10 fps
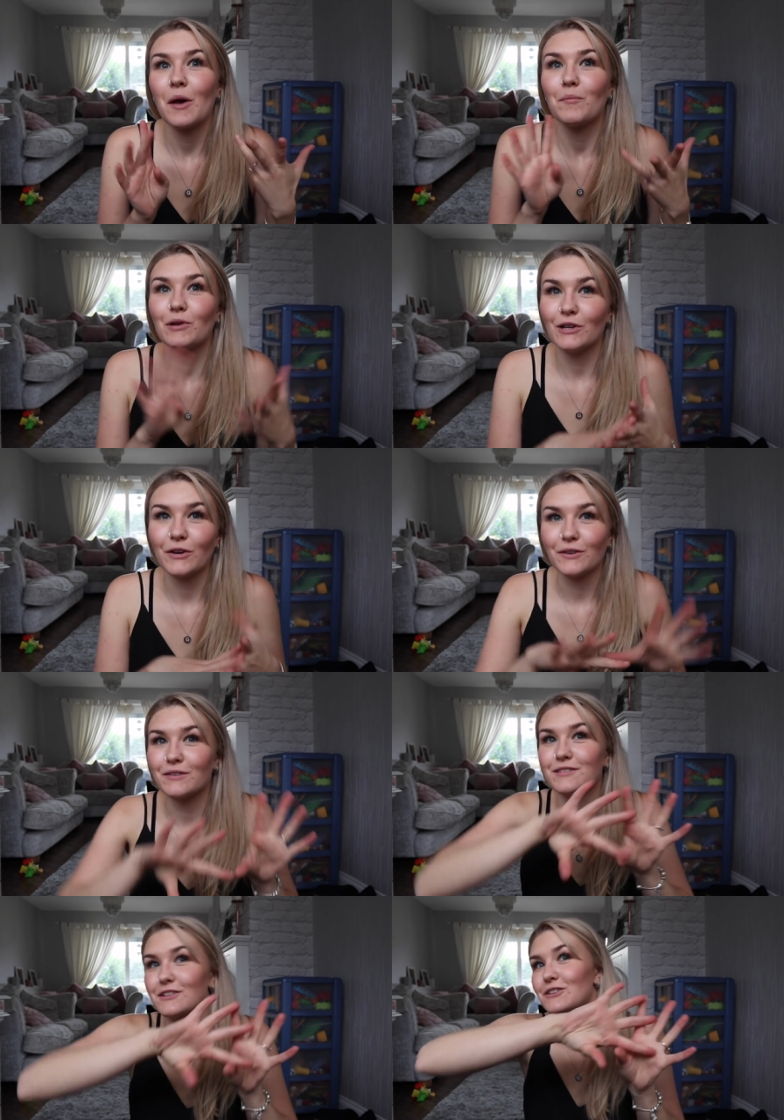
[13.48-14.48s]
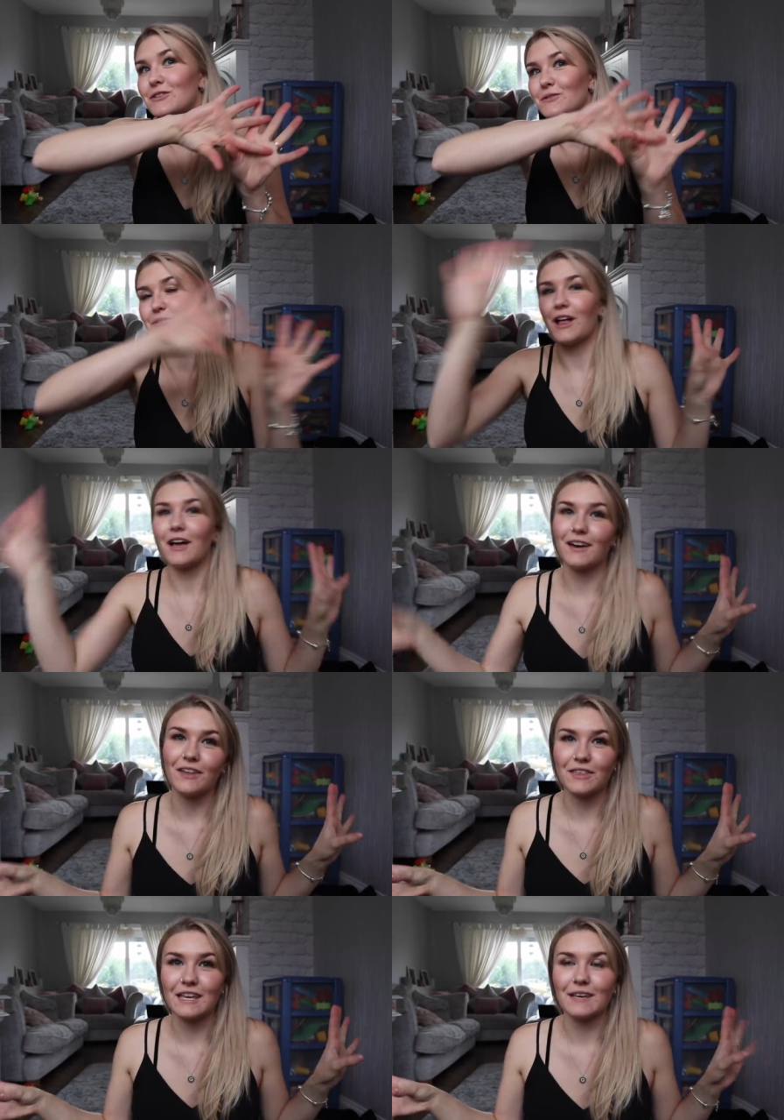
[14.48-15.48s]
balloons to do on
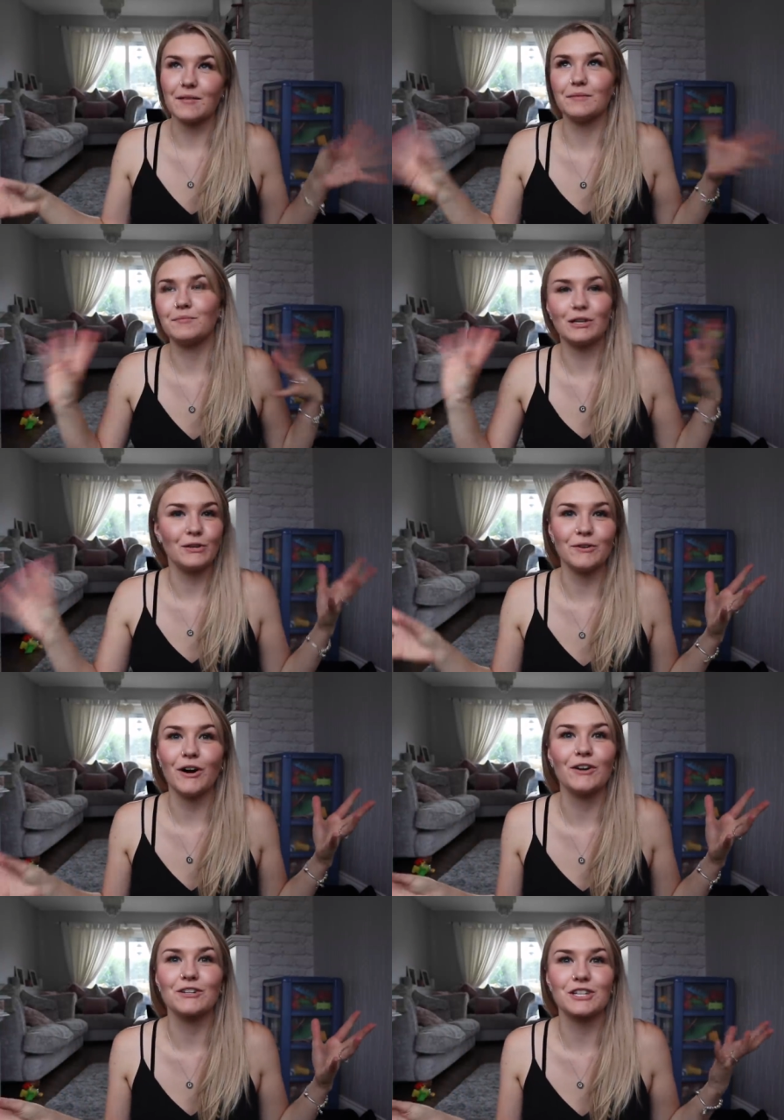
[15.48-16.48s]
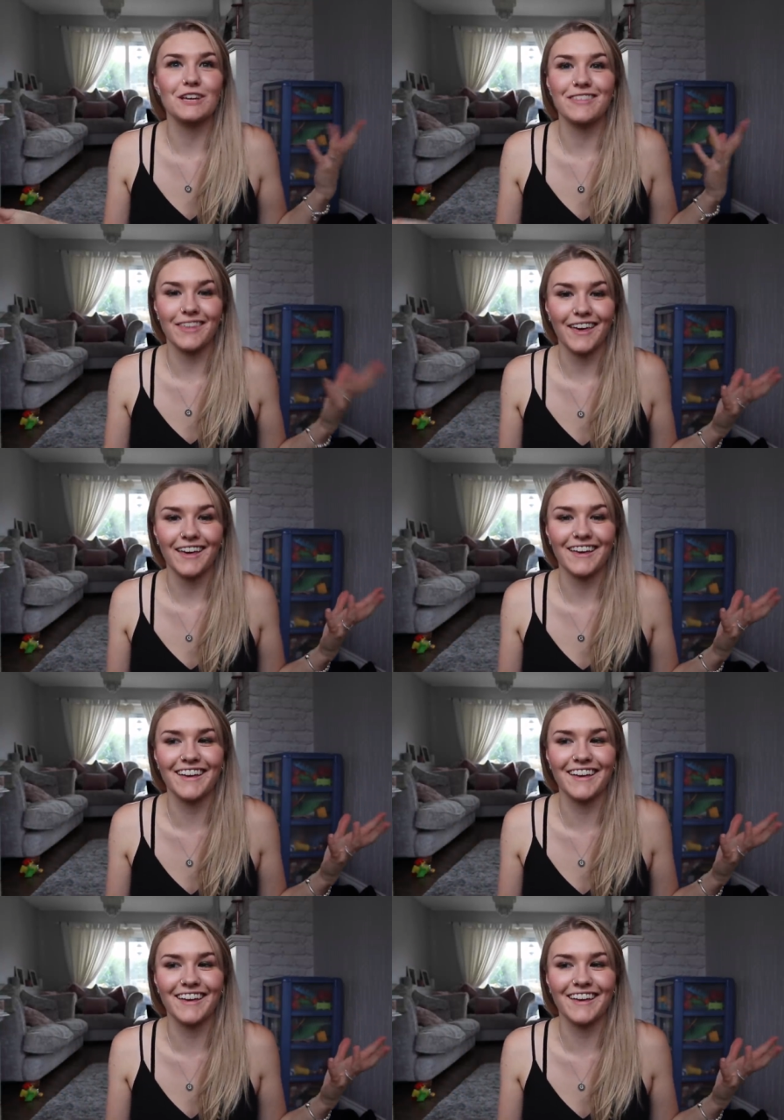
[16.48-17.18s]
like the balloon arch thing